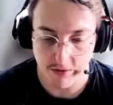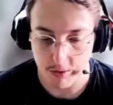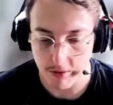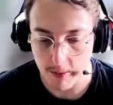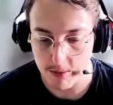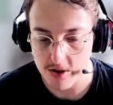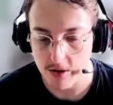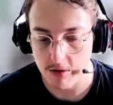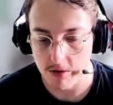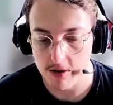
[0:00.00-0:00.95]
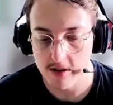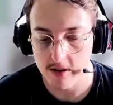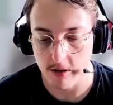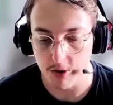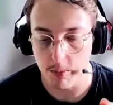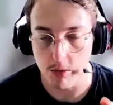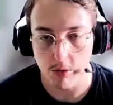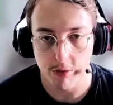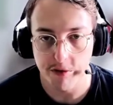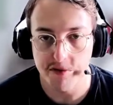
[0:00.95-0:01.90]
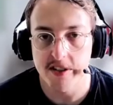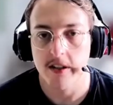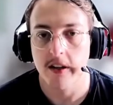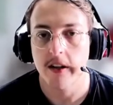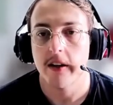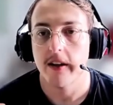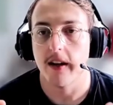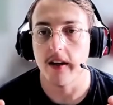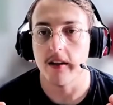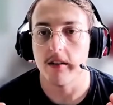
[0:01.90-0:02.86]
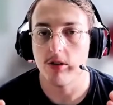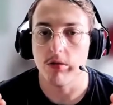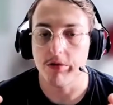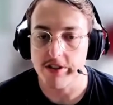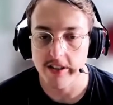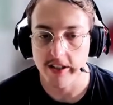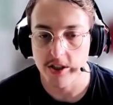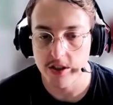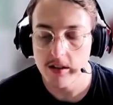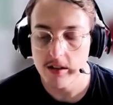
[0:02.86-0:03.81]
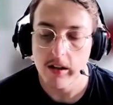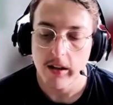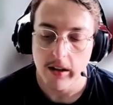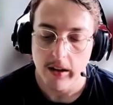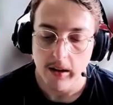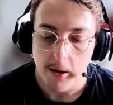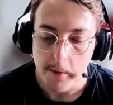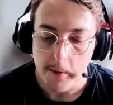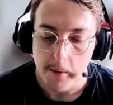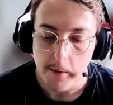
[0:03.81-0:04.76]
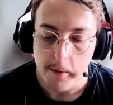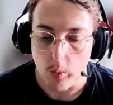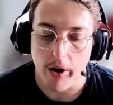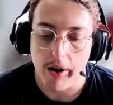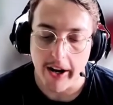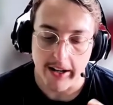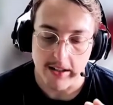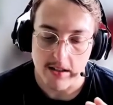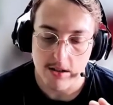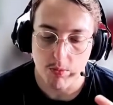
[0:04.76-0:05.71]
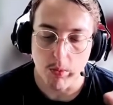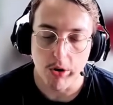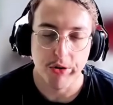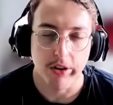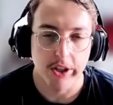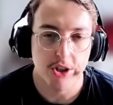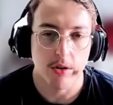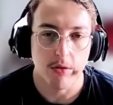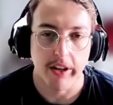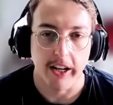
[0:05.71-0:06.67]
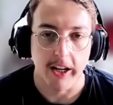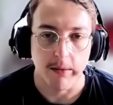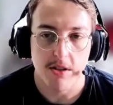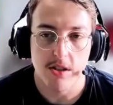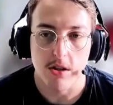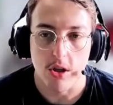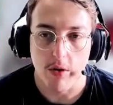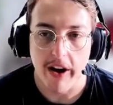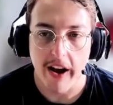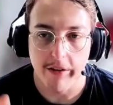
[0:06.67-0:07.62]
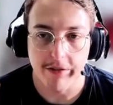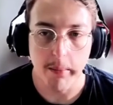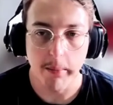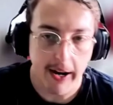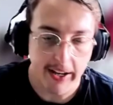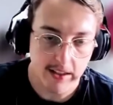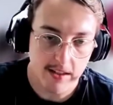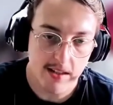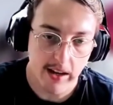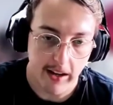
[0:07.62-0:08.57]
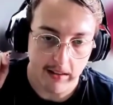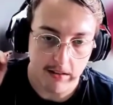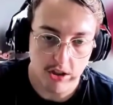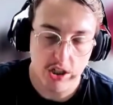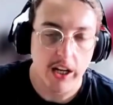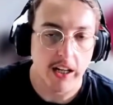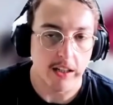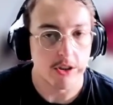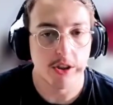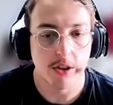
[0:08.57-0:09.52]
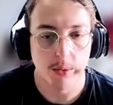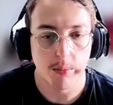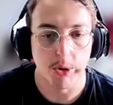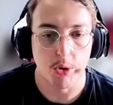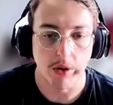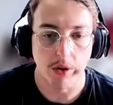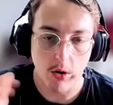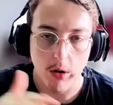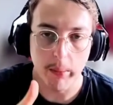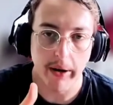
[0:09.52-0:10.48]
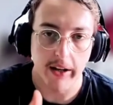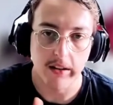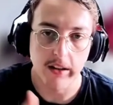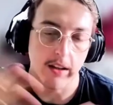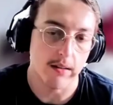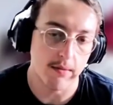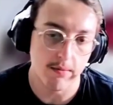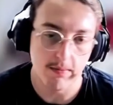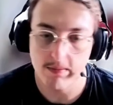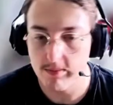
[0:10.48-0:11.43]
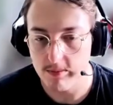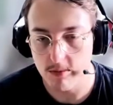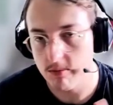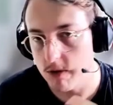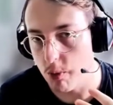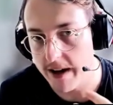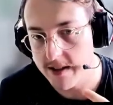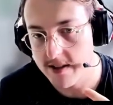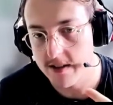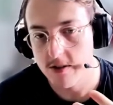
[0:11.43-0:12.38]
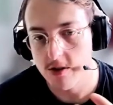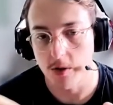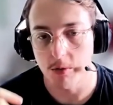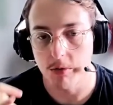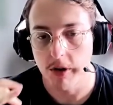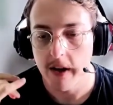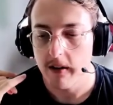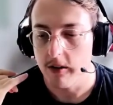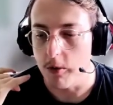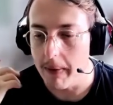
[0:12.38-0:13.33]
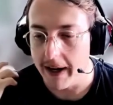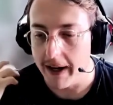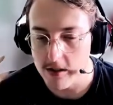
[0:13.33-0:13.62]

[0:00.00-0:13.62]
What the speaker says: few episodes of the moves and the conversation. Whereas more traditional games, you have a mindset change between combat and the rest. So you might